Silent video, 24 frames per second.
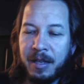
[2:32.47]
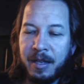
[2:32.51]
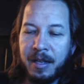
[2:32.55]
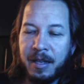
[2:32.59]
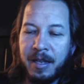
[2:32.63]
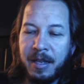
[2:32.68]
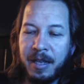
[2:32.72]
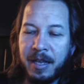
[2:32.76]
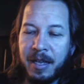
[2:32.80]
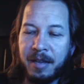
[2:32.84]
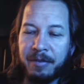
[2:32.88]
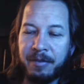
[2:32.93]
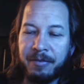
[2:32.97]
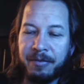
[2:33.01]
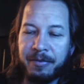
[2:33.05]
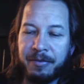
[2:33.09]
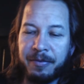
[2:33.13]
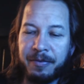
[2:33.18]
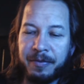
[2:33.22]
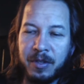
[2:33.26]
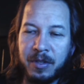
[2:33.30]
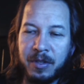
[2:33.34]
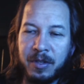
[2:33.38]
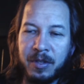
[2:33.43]
if
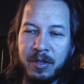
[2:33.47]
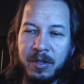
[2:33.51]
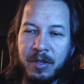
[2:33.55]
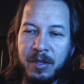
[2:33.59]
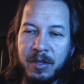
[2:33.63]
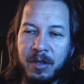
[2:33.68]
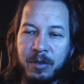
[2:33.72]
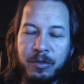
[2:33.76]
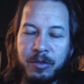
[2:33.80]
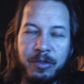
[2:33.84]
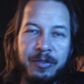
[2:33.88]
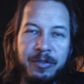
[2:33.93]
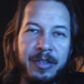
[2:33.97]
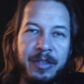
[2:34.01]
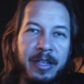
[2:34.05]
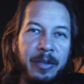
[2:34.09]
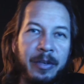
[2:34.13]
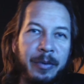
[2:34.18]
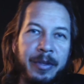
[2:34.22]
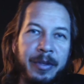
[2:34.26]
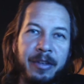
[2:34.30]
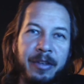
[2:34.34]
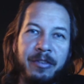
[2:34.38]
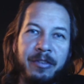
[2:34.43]
just dealing
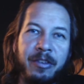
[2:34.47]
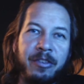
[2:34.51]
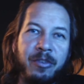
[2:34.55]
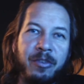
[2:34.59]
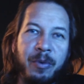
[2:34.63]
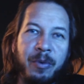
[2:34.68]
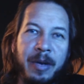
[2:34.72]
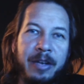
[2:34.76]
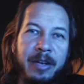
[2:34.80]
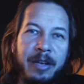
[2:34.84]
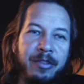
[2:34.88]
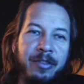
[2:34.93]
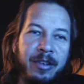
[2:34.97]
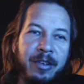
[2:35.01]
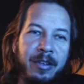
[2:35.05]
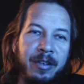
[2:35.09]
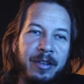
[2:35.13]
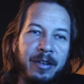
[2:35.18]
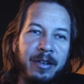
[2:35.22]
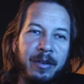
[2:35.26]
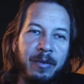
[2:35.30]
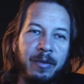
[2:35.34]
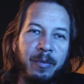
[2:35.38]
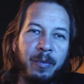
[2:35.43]
with the situation
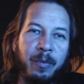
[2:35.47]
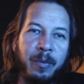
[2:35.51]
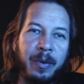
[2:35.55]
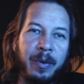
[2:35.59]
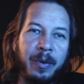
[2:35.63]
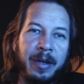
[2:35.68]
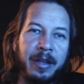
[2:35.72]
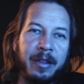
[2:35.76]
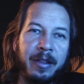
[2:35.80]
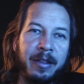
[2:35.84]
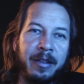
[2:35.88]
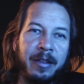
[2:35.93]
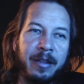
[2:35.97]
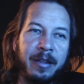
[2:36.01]
with